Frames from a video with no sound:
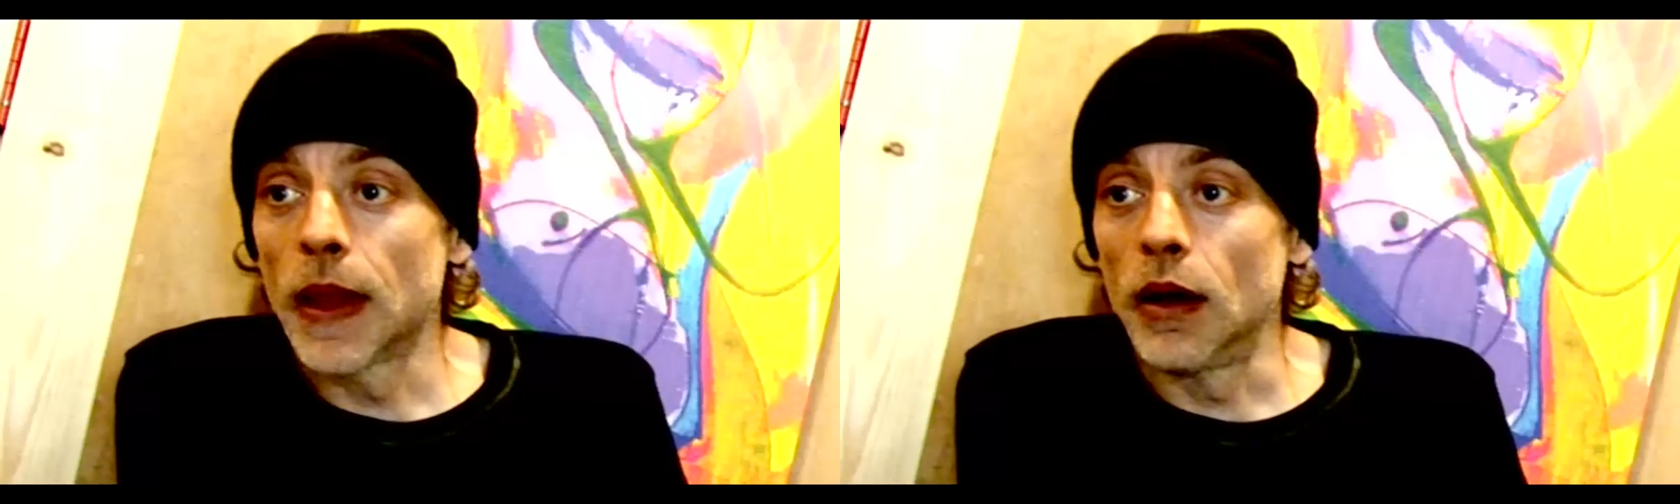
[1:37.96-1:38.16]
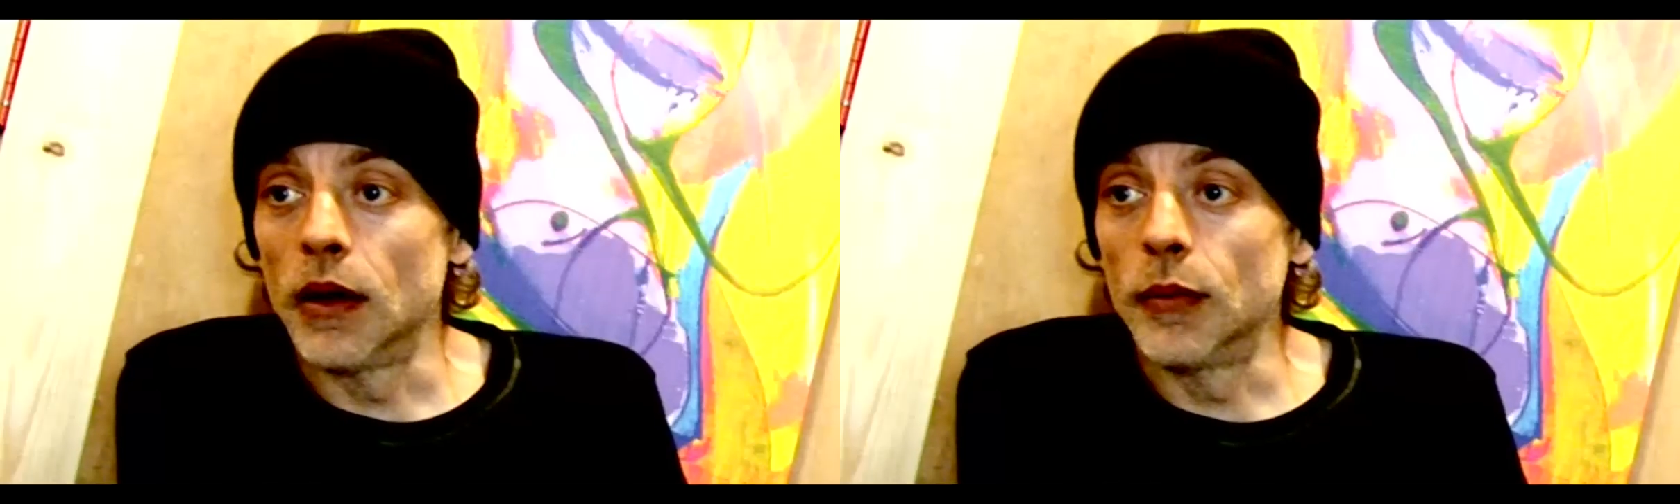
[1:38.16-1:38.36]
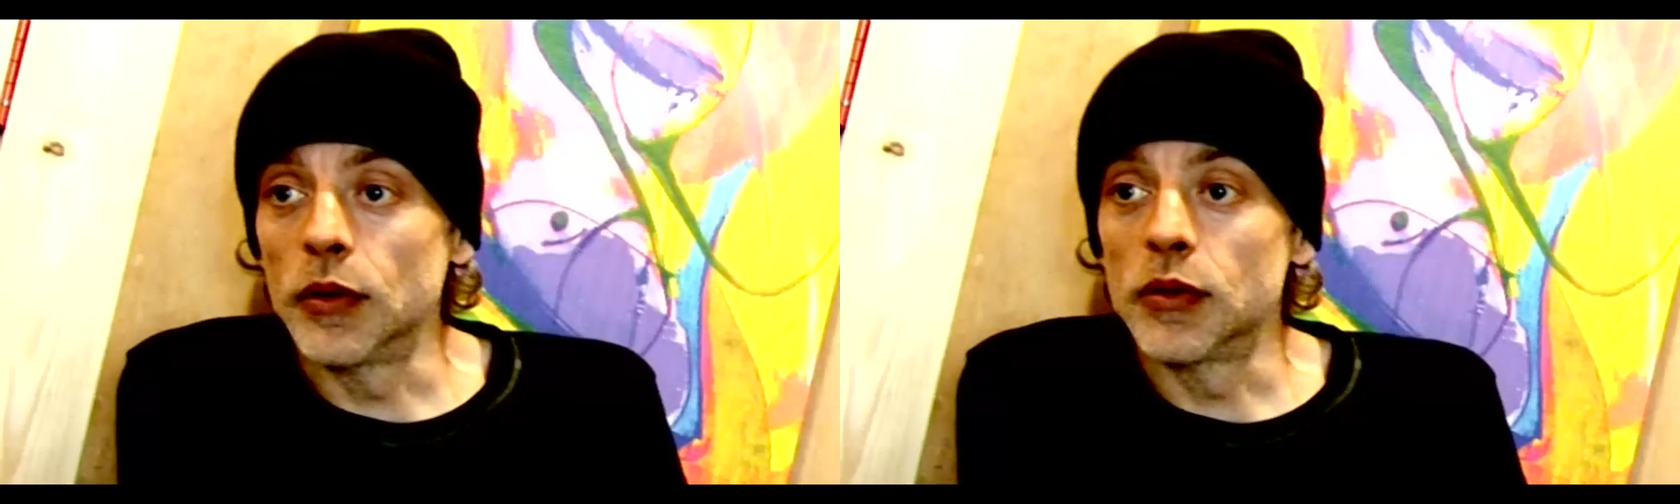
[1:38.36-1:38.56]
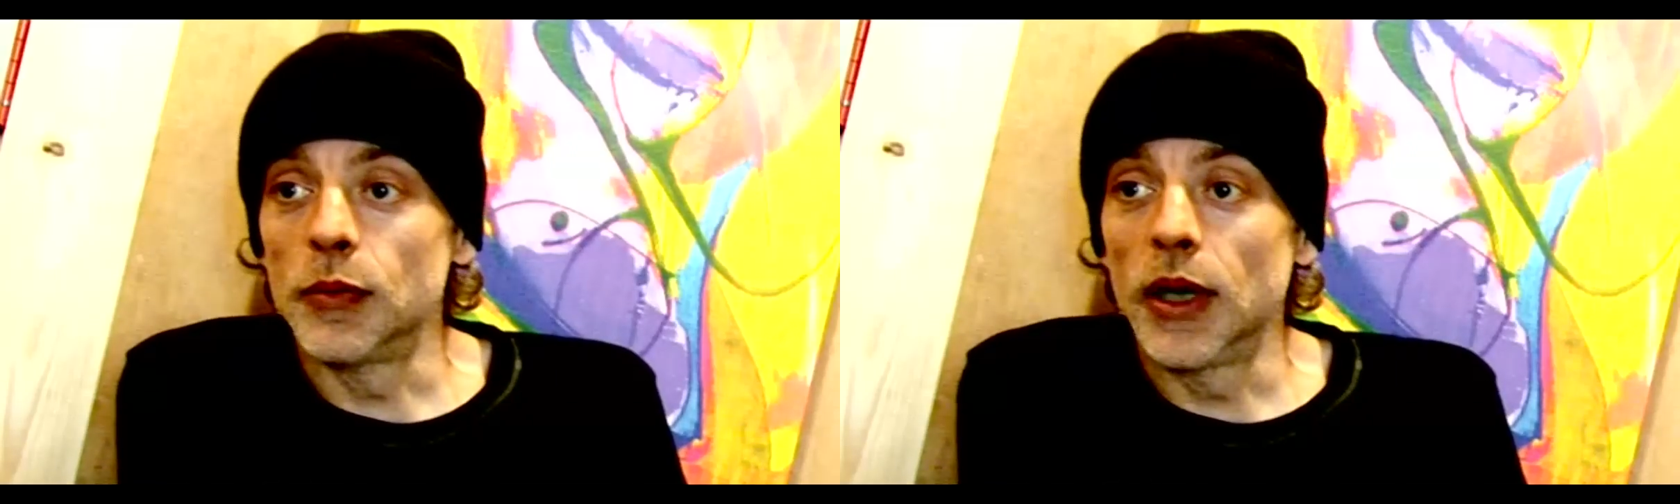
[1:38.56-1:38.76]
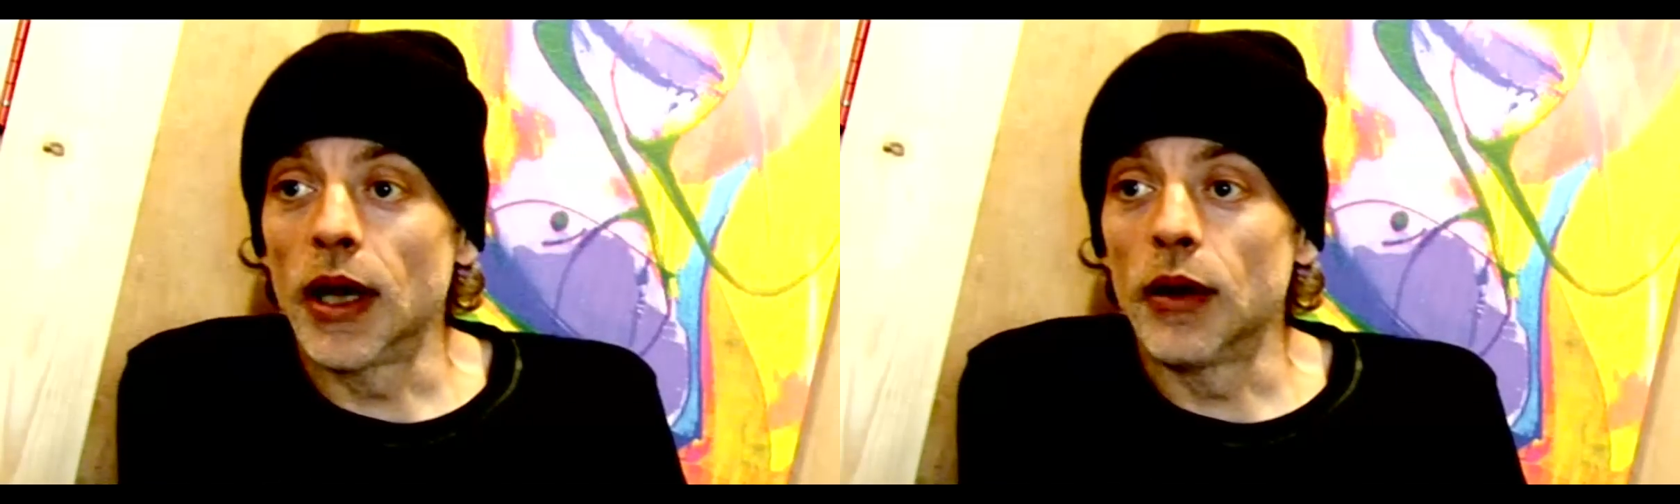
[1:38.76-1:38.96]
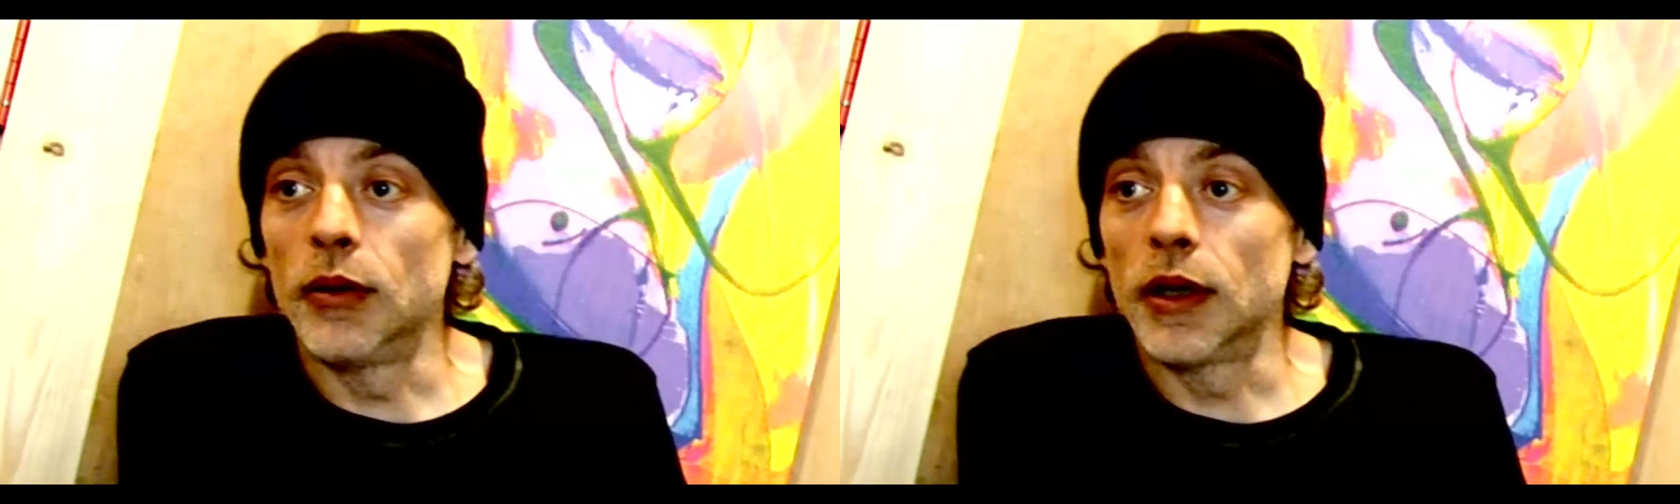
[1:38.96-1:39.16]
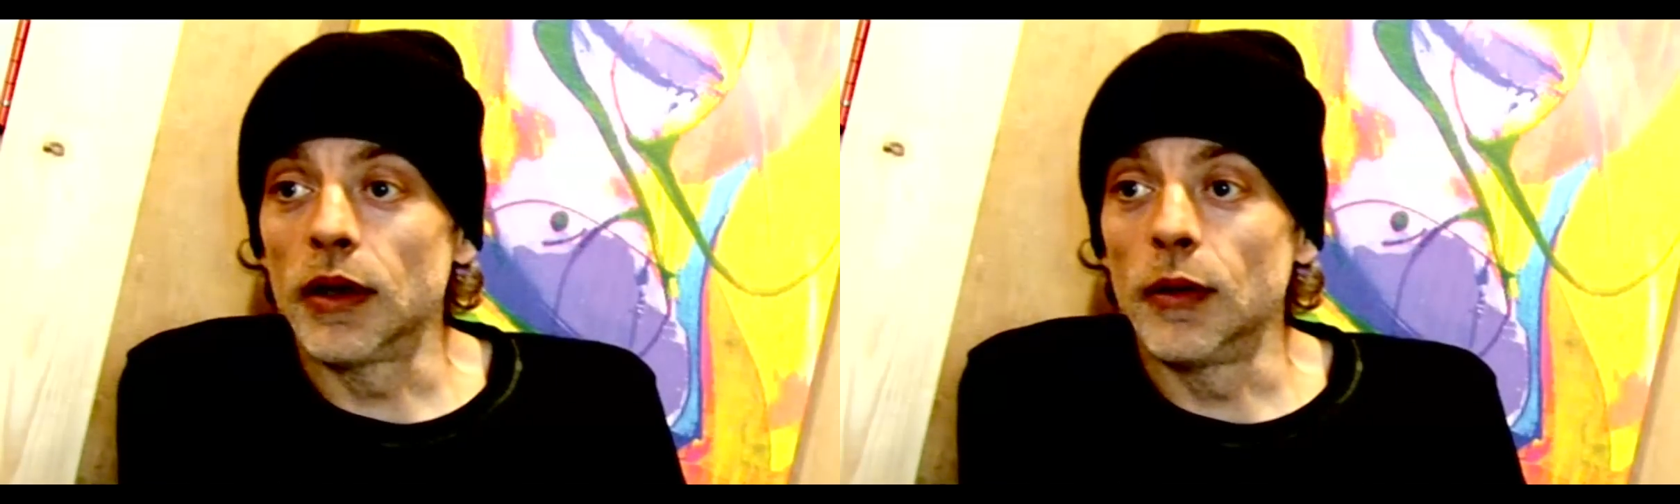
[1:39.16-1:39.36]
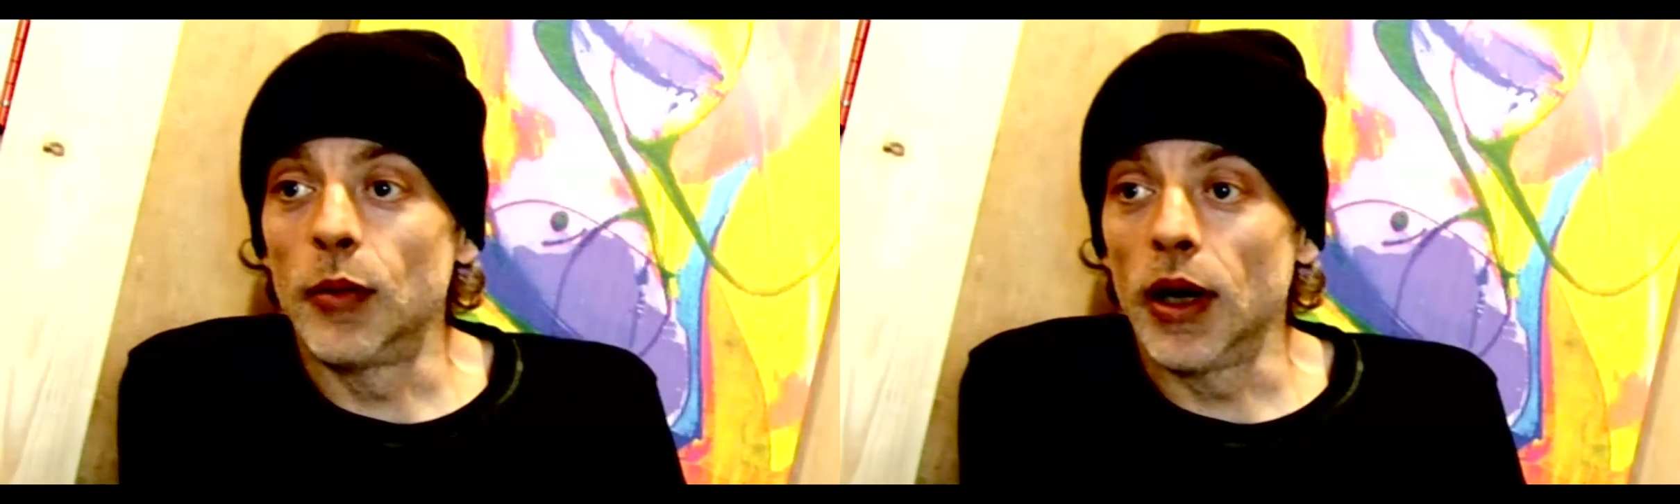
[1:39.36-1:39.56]
which was a big Audi
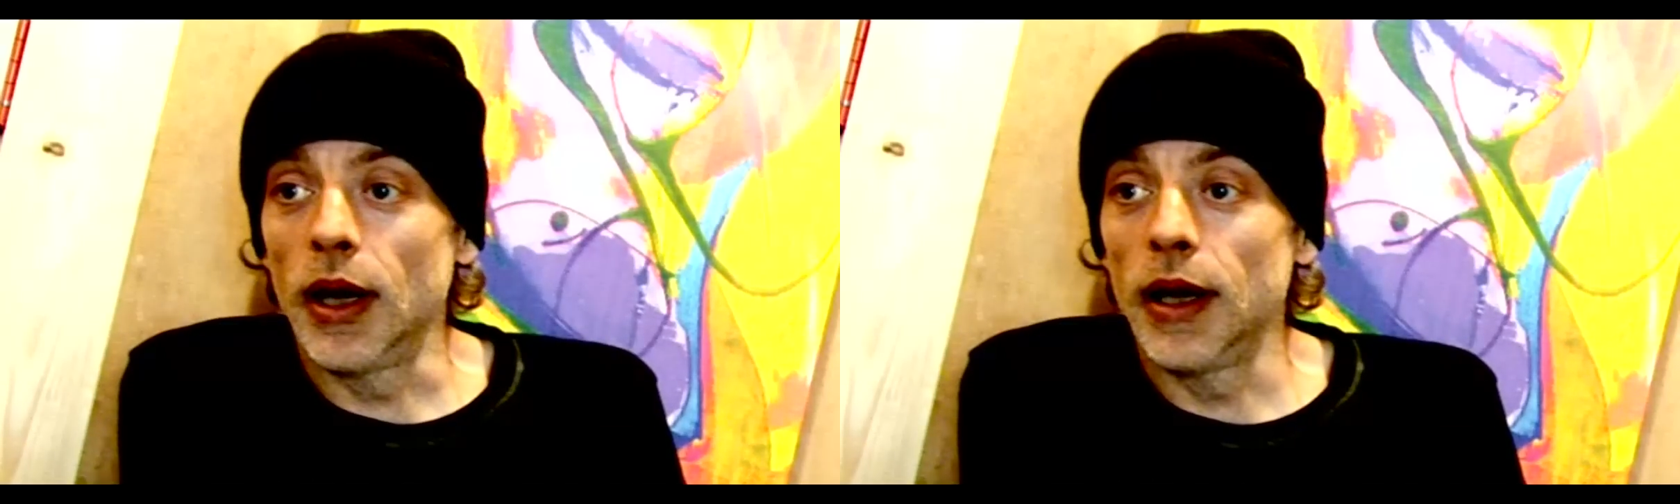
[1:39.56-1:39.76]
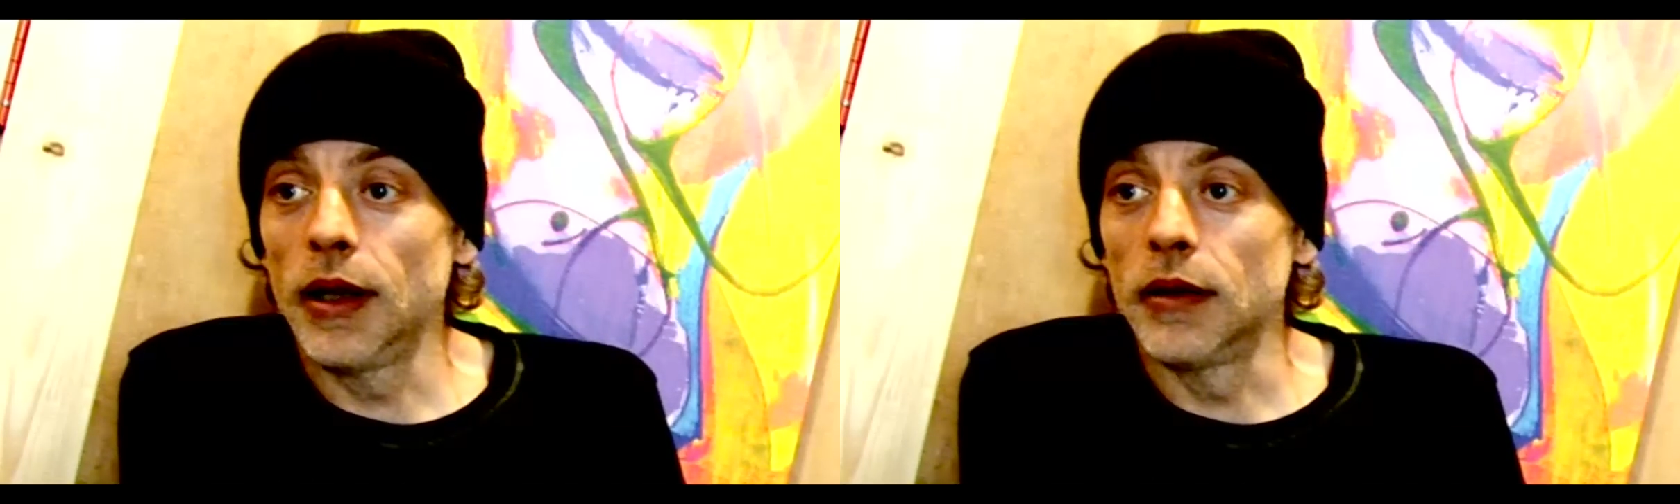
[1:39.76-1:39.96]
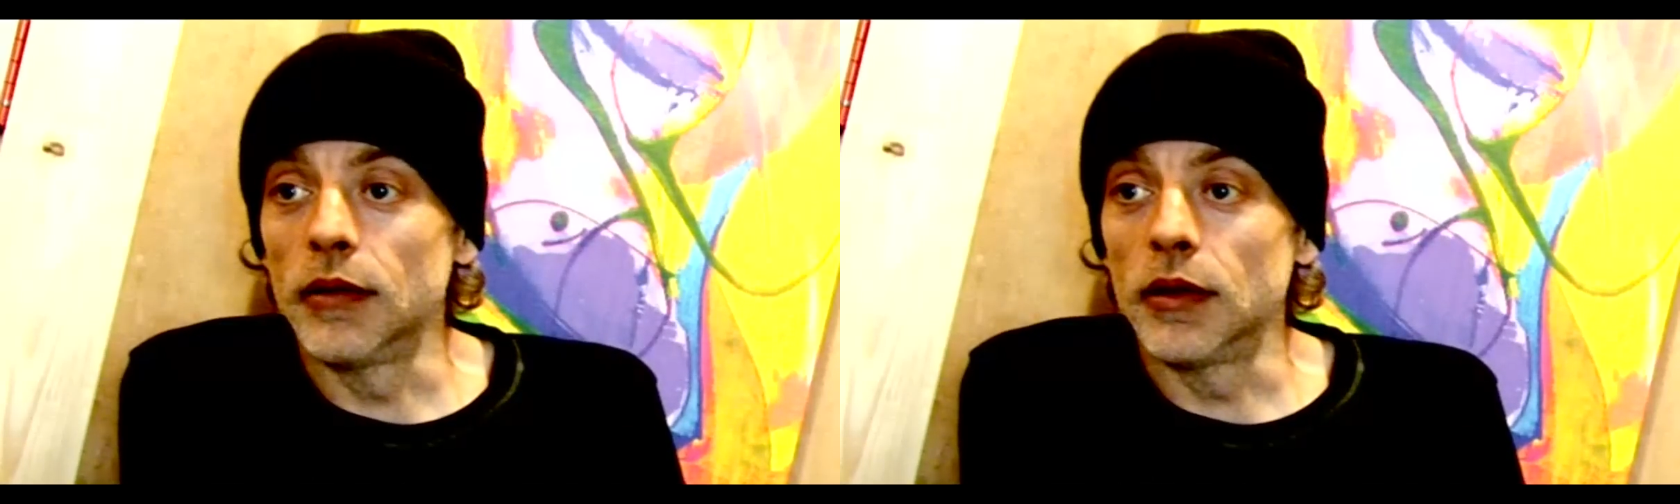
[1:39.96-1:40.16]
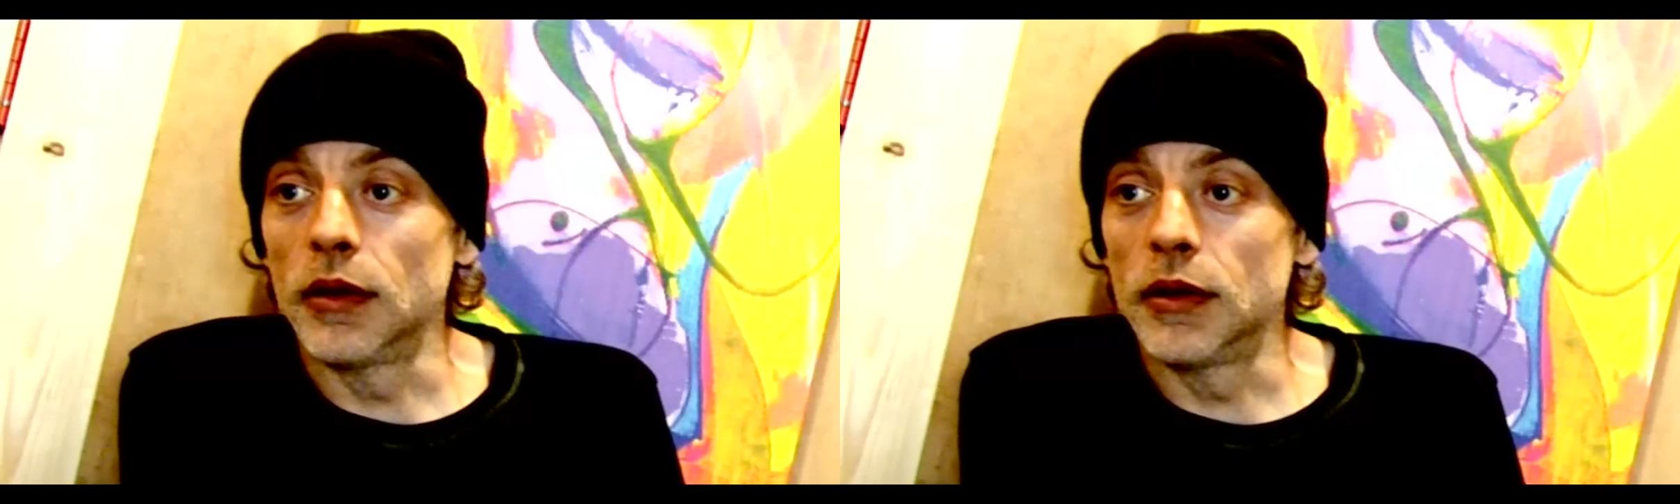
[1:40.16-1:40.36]
coupe that